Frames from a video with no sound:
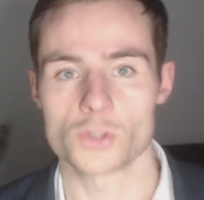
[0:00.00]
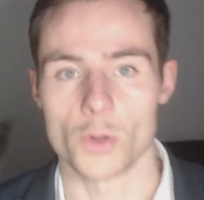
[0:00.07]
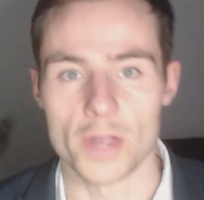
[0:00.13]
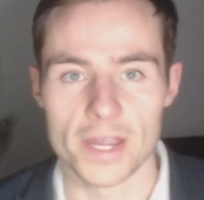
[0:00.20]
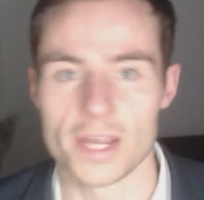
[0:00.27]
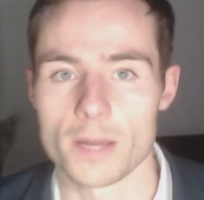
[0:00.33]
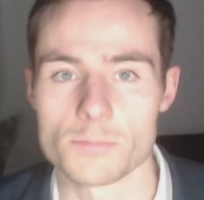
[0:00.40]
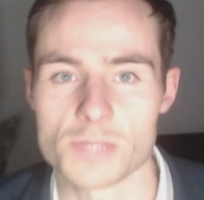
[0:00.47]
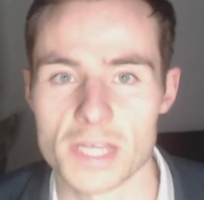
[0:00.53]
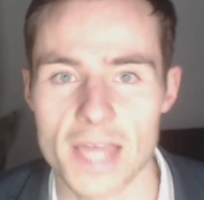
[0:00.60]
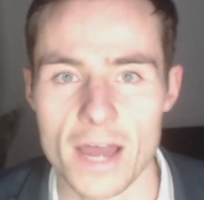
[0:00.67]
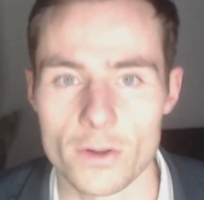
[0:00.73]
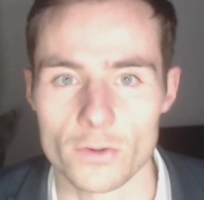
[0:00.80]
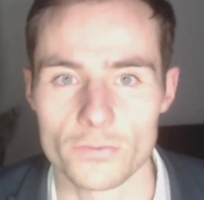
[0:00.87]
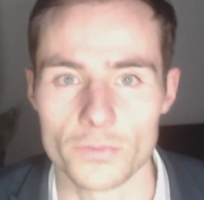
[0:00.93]
here comes the
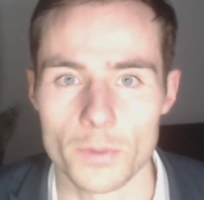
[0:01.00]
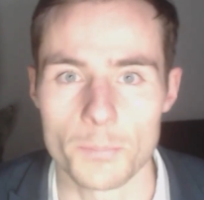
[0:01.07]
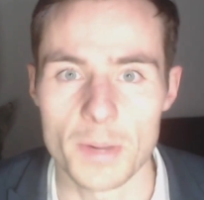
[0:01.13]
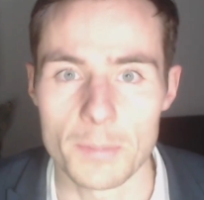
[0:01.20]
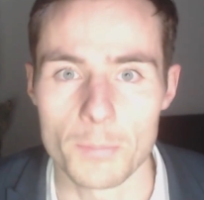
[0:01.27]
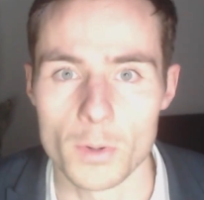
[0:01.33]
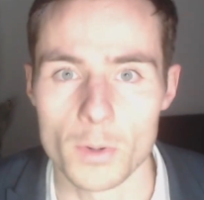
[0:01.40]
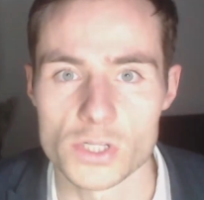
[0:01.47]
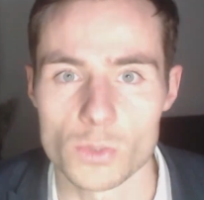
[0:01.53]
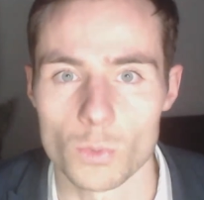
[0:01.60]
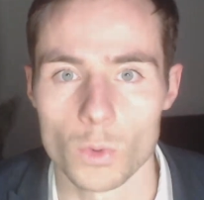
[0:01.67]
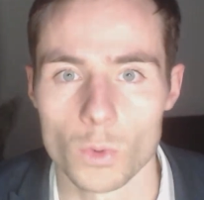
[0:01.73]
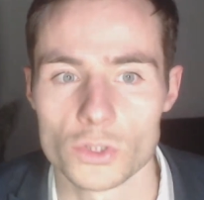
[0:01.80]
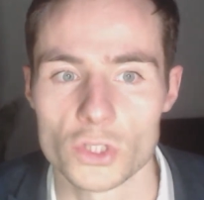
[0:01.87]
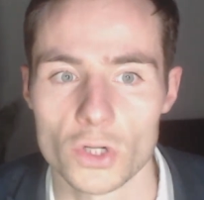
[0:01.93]
counter from the big boys at
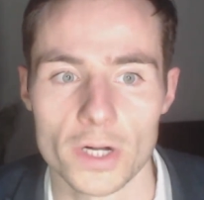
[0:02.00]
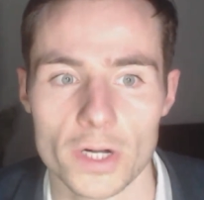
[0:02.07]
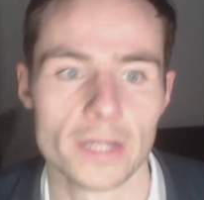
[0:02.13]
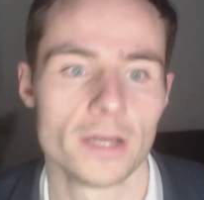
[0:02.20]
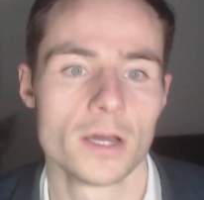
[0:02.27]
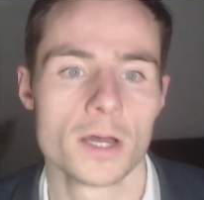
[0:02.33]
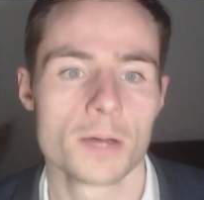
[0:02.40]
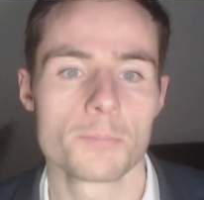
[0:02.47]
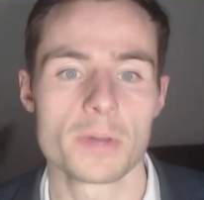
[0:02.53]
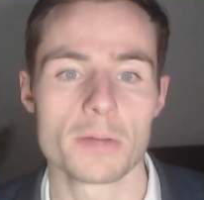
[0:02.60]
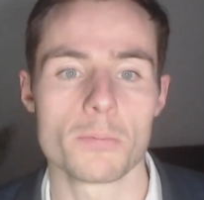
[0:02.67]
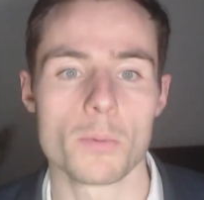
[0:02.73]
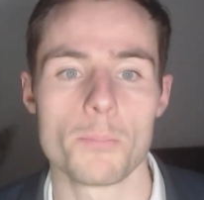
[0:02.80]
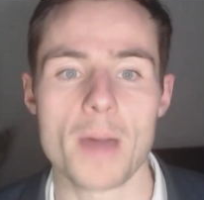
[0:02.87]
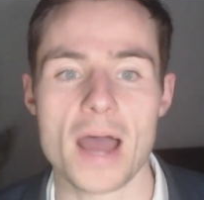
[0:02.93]
Wall Street.
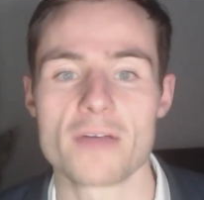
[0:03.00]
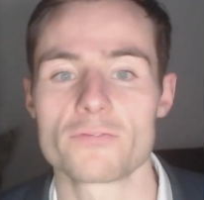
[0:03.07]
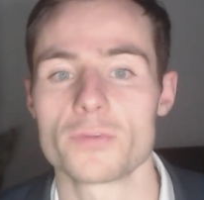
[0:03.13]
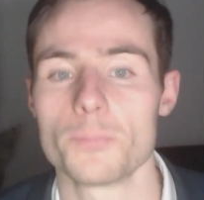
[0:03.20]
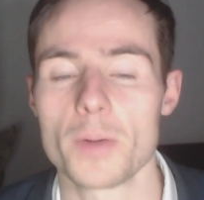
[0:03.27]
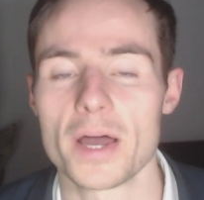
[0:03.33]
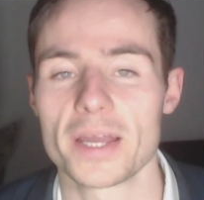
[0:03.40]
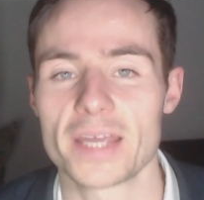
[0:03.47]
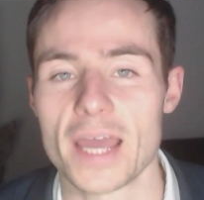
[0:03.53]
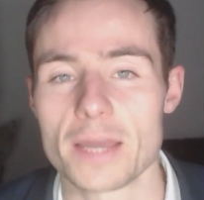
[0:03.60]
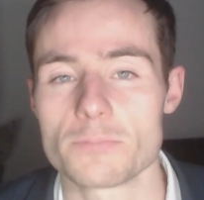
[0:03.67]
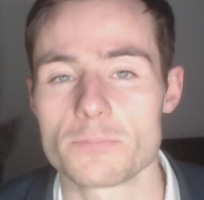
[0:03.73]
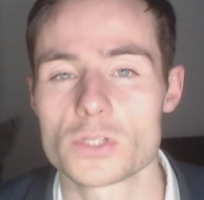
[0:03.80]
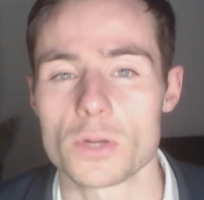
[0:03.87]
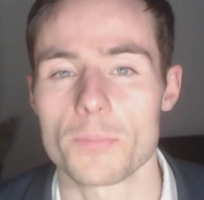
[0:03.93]
People banned from buying
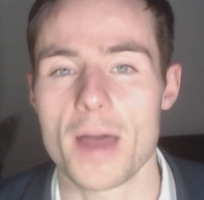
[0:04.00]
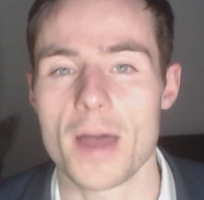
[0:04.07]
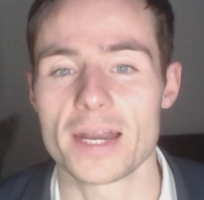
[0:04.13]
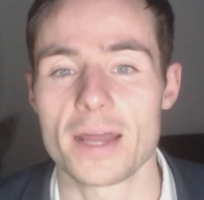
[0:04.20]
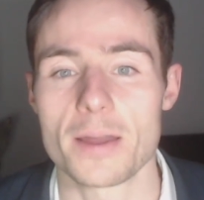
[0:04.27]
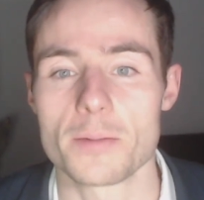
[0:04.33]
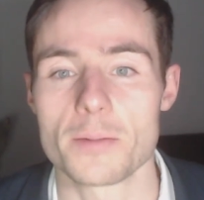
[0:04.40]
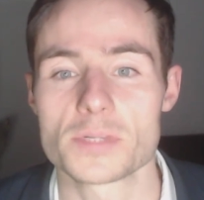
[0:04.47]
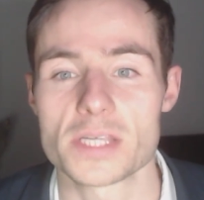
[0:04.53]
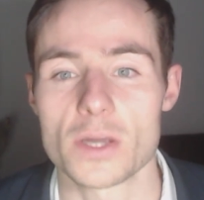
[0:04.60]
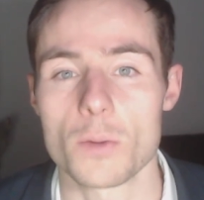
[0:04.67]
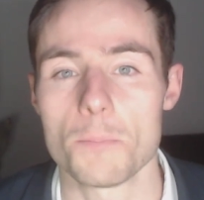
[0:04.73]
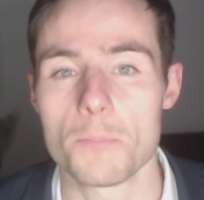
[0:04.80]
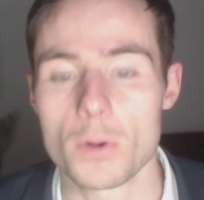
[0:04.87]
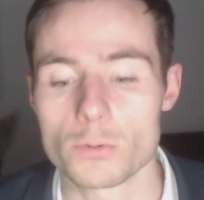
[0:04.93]
GameStop and
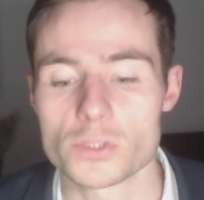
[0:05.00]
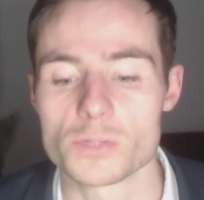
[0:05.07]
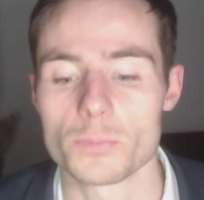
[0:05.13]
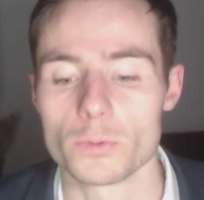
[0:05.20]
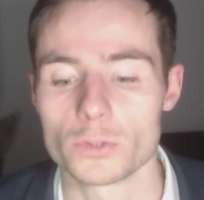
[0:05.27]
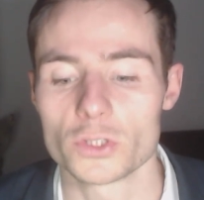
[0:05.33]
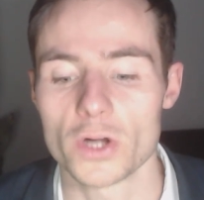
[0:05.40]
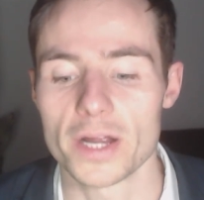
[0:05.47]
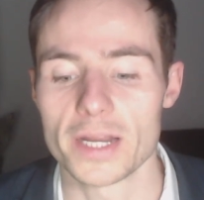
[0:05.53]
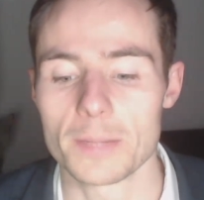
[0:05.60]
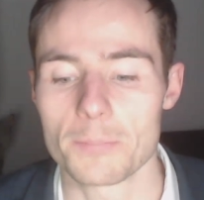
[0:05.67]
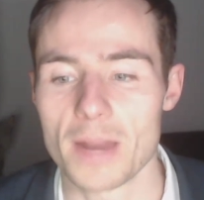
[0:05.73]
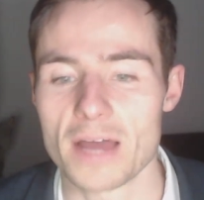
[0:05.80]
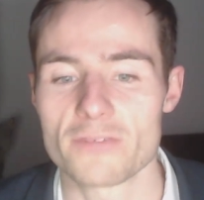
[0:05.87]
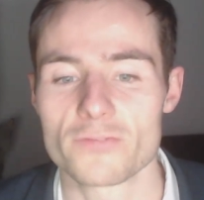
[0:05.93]
AMC on multiple
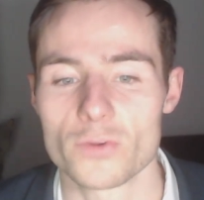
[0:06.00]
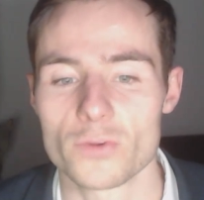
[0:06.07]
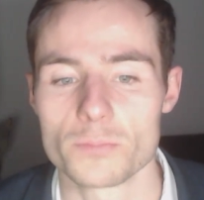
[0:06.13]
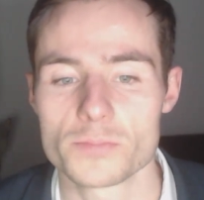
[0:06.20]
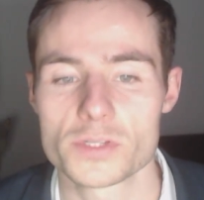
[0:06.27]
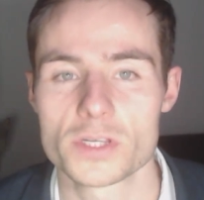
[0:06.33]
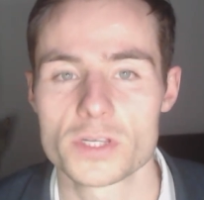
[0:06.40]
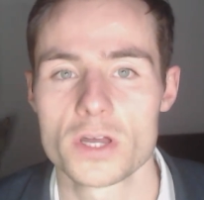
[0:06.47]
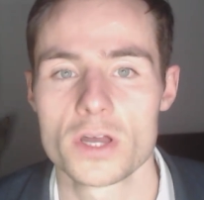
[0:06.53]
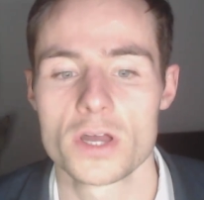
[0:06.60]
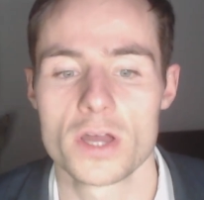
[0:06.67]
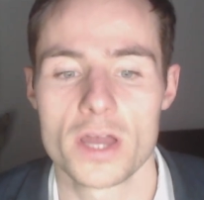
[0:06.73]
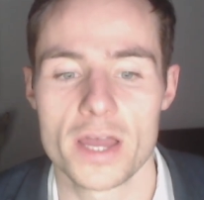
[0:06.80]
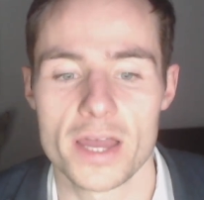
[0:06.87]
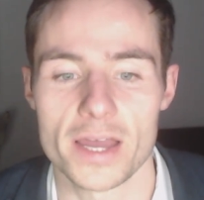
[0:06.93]
trading platforms.
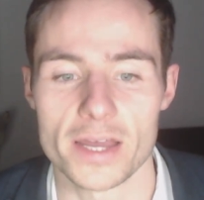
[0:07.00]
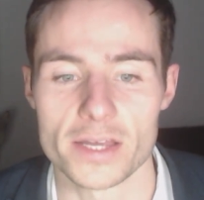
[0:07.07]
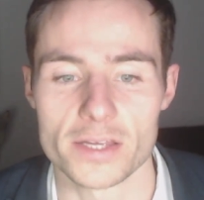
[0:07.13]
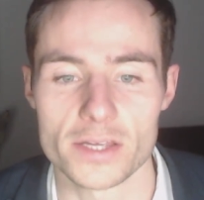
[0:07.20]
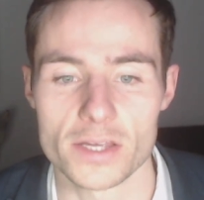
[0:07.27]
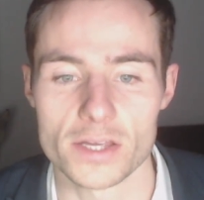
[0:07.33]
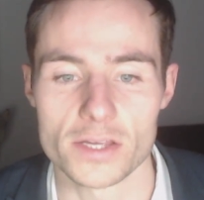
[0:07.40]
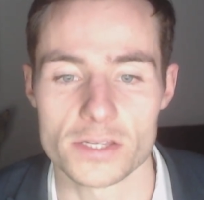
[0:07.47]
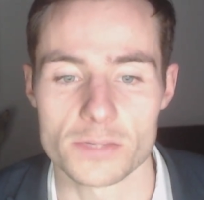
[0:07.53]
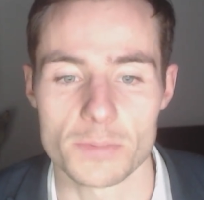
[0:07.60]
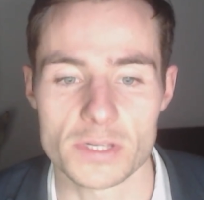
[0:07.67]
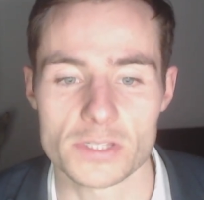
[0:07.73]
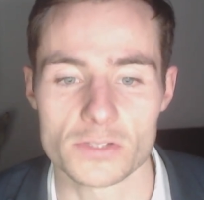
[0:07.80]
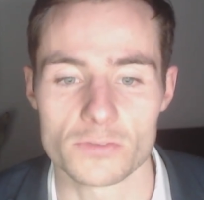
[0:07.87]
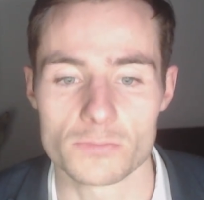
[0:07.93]
Here's a
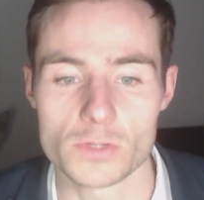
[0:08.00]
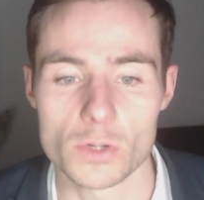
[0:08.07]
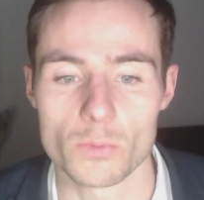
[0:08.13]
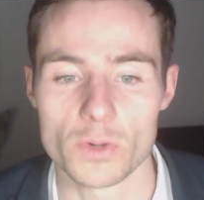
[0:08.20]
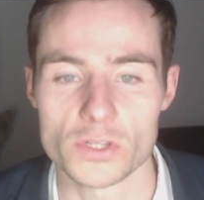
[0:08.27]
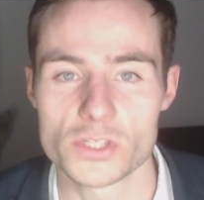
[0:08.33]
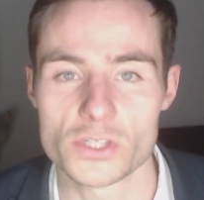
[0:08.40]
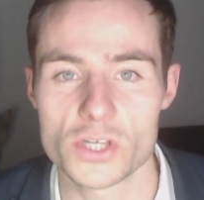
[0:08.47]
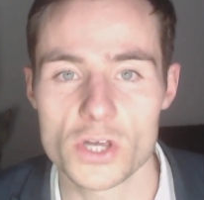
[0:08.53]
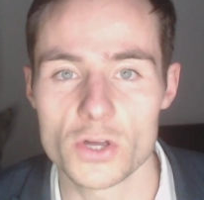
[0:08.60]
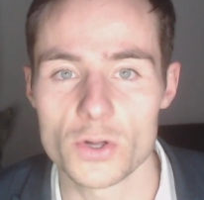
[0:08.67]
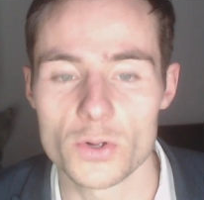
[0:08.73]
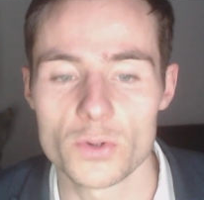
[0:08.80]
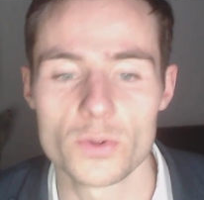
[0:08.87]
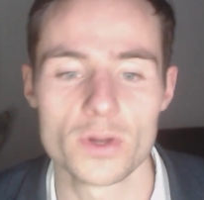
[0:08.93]
message from
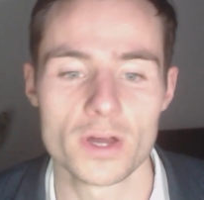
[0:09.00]
212.